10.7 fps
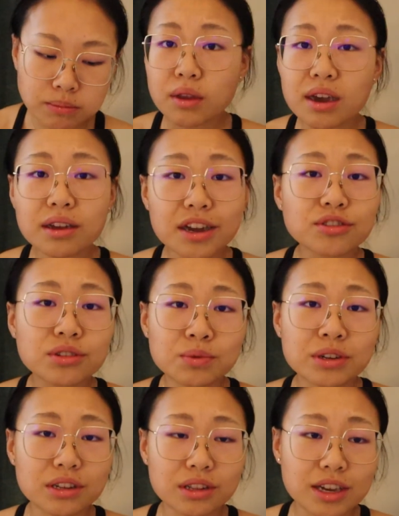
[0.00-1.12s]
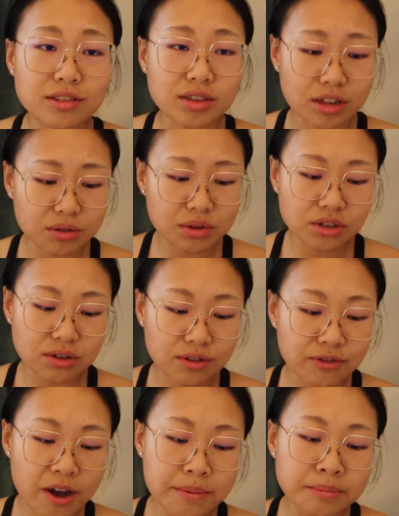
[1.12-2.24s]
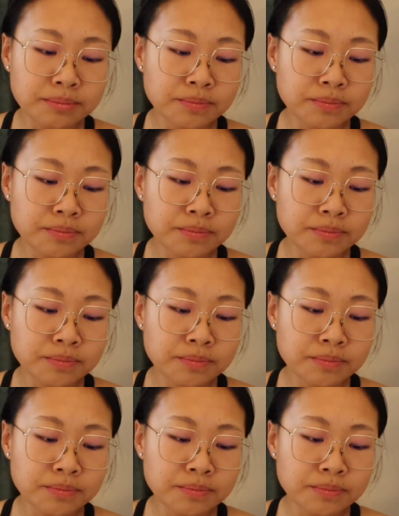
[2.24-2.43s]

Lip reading: actually really like celery stir fry.